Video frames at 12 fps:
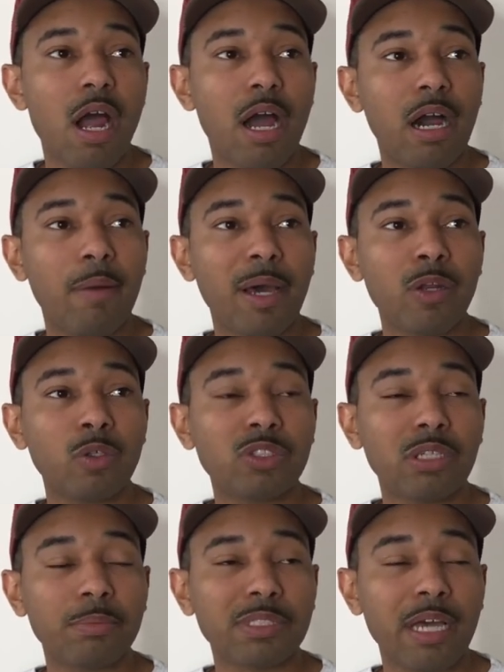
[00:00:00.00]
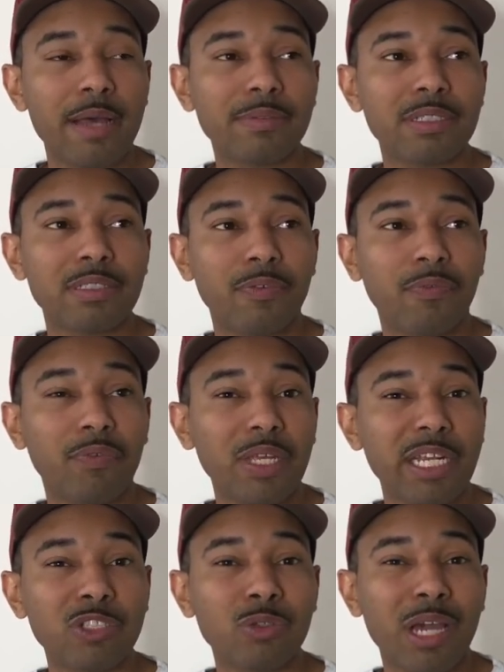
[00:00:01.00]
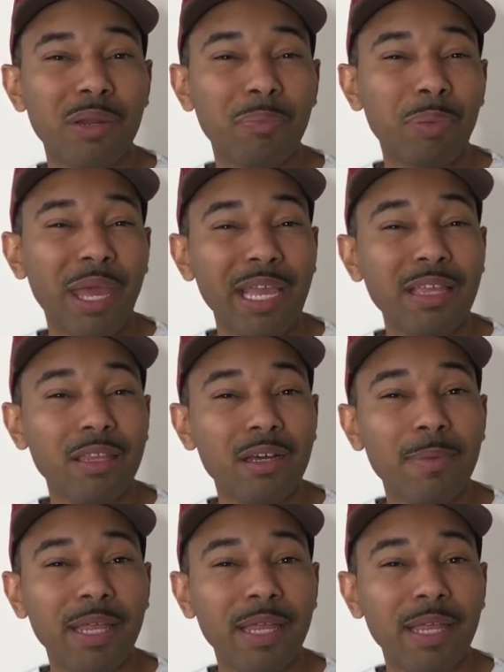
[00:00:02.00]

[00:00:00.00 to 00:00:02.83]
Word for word: Um, I know sometimes it's a fee that you got to pay them.